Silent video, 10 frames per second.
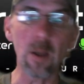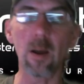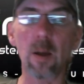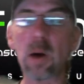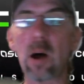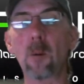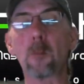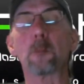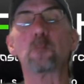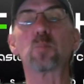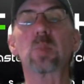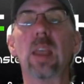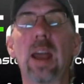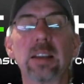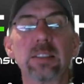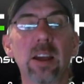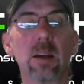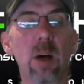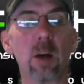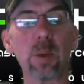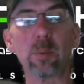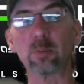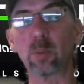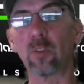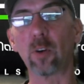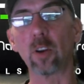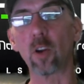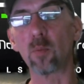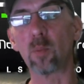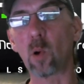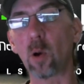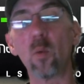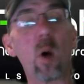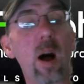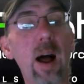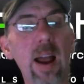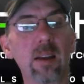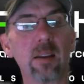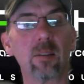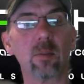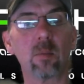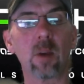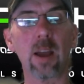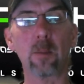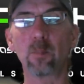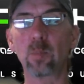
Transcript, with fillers: about asking about people's preferred load board and why, right?